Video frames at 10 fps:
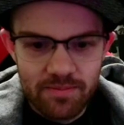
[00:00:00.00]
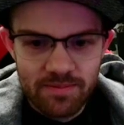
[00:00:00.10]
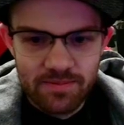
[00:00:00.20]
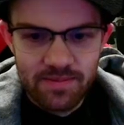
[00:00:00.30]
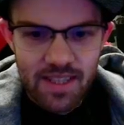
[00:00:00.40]

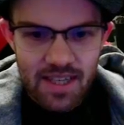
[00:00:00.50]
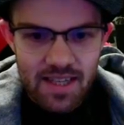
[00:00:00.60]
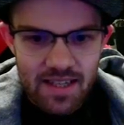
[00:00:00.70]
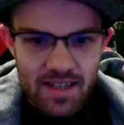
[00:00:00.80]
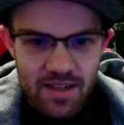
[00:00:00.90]
Of
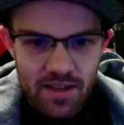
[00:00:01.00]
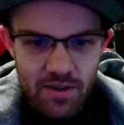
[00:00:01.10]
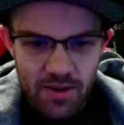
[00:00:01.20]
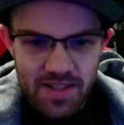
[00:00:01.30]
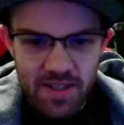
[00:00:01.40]

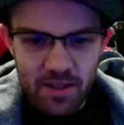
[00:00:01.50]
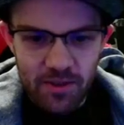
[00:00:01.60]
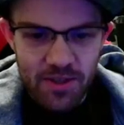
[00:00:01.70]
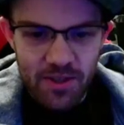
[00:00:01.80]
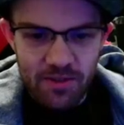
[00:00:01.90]
course,
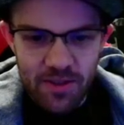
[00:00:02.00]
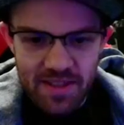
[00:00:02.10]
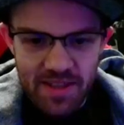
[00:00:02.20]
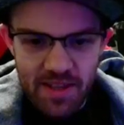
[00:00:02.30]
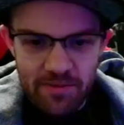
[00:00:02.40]
Silver
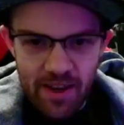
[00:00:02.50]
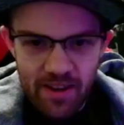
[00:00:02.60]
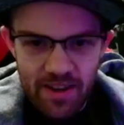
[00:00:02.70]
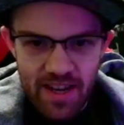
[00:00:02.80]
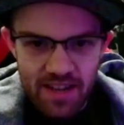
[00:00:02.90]
Surfer's the
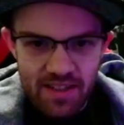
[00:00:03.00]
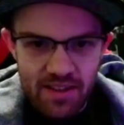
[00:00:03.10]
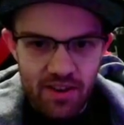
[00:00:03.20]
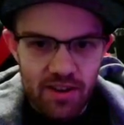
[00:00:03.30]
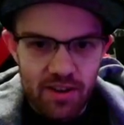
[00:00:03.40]
very next
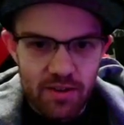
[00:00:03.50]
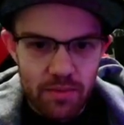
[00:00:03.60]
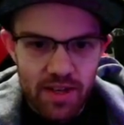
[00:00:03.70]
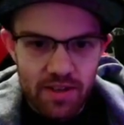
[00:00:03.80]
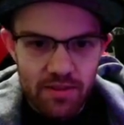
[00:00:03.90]
card,
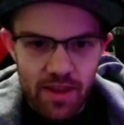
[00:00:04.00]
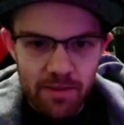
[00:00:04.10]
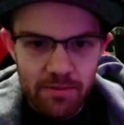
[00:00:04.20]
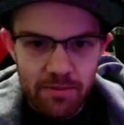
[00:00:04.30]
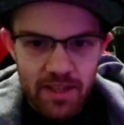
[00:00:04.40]
but
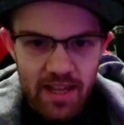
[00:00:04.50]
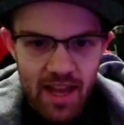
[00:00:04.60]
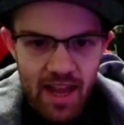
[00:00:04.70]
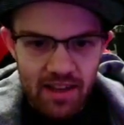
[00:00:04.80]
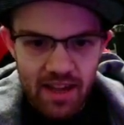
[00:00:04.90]
thankfully
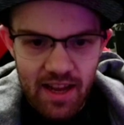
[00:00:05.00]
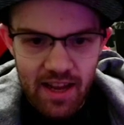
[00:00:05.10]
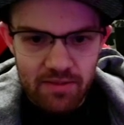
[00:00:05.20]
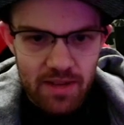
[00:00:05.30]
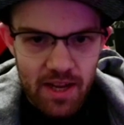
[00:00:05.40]

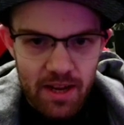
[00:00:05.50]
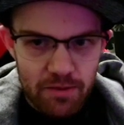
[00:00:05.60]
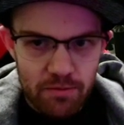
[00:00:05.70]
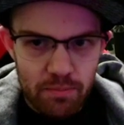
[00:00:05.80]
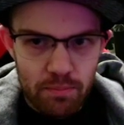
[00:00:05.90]
Attilan
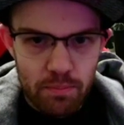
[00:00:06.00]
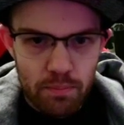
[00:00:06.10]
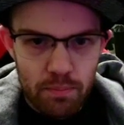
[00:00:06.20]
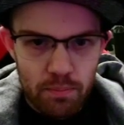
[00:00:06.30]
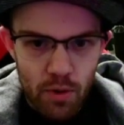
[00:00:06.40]
gave
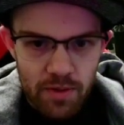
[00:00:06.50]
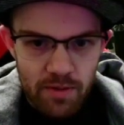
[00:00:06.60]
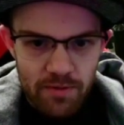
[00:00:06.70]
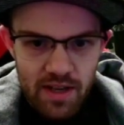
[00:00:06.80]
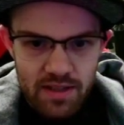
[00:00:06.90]
both
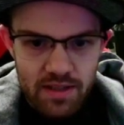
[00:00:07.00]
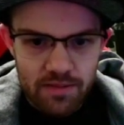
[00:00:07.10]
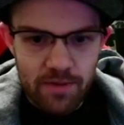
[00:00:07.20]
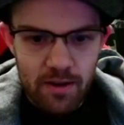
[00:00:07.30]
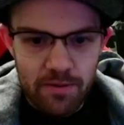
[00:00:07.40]
of us
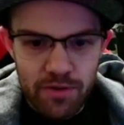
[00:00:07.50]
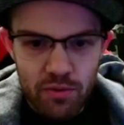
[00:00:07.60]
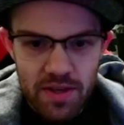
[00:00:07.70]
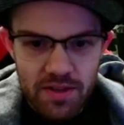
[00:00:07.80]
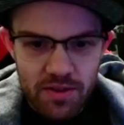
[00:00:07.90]
very few
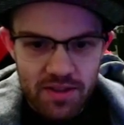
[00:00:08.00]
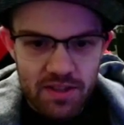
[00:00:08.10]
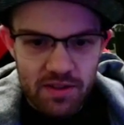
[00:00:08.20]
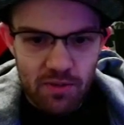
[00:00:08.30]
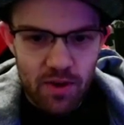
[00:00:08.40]

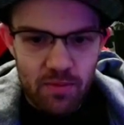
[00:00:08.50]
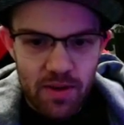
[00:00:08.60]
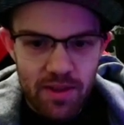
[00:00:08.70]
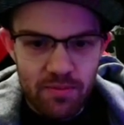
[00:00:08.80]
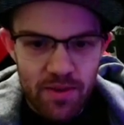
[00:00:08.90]
resources to work
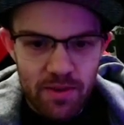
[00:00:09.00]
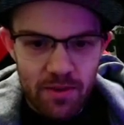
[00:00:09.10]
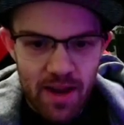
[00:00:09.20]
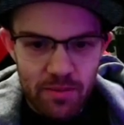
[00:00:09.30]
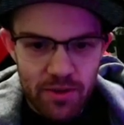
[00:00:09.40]
with, and we
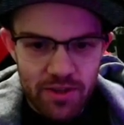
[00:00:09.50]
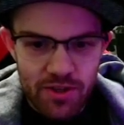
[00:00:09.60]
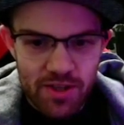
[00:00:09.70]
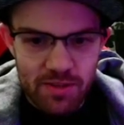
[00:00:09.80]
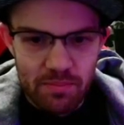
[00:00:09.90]
were able to
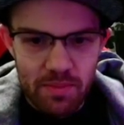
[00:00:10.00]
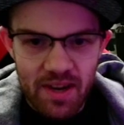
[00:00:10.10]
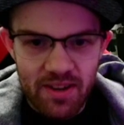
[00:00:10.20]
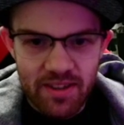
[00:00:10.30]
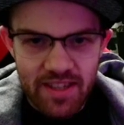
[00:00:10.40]
just
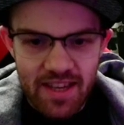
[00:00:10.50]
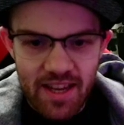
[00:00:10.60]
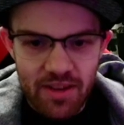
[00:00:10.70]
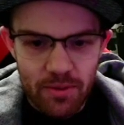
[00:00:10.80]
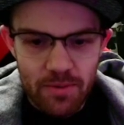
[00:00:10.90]
barely
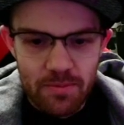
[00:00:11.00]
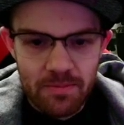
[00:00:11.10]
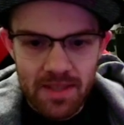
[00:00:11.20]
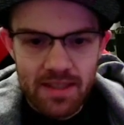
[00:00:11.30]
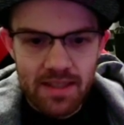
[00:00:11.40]
get through.
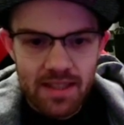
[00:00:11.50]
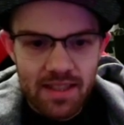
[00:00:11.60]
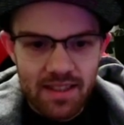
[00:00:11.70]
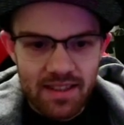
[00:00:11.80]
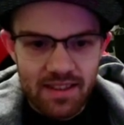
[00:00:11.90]

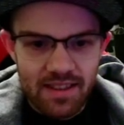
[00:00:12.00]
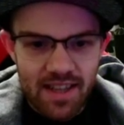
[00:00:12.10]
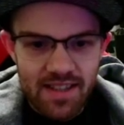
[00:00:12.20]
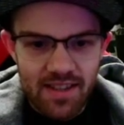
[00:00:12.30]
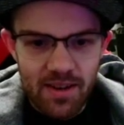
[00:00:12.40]

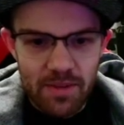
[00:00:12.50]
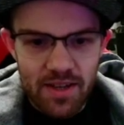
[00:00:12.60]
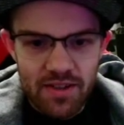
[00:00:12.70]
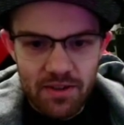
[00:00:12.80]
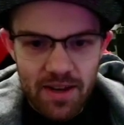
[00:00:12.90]
Let's hop
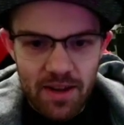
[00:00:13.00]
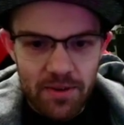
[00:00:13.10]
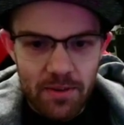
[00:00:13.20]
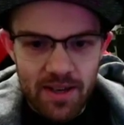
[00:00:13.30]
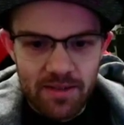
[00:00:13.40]
into
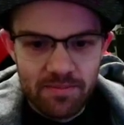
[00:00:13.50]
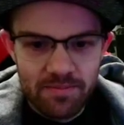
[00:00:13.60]
another one.